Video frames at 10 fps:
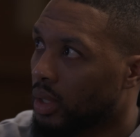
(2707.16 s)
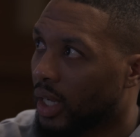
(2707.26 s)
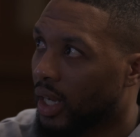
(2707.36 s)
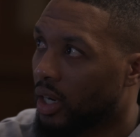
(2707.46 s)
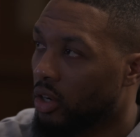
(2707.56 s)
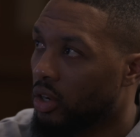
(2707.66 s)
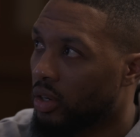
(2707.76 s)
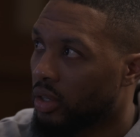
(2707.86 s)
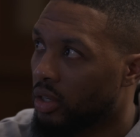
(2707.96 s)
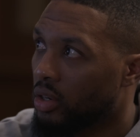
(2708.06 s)
Like out of
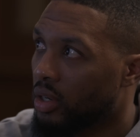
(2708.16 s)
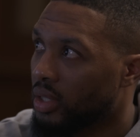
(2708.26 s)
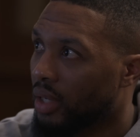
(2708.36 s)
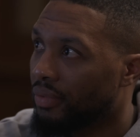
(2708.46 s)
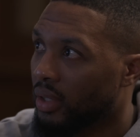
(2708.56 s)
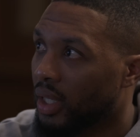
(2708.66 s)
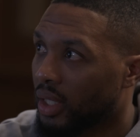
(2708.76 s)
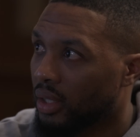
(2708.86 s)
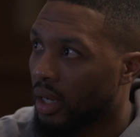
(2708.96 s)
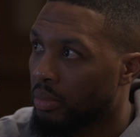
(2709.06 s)
all the guards, I feel
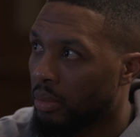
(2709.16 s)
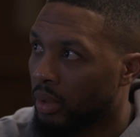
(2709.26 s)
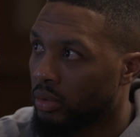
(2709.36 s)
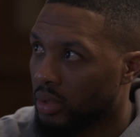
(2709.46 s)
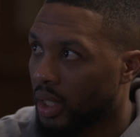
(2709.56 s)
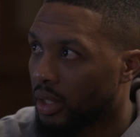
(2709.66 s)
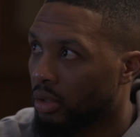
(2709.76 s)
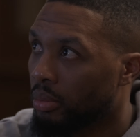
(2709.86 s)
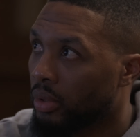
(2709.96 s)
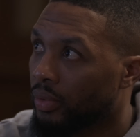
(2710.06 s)
like I'm the most like
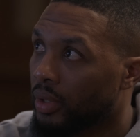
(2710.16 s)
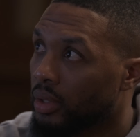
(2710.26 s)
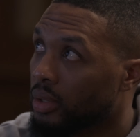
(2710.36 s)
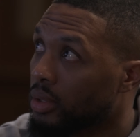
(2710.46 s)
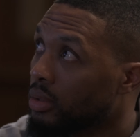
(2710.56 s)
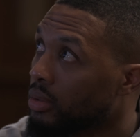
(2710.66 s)
Gilbert Arenas.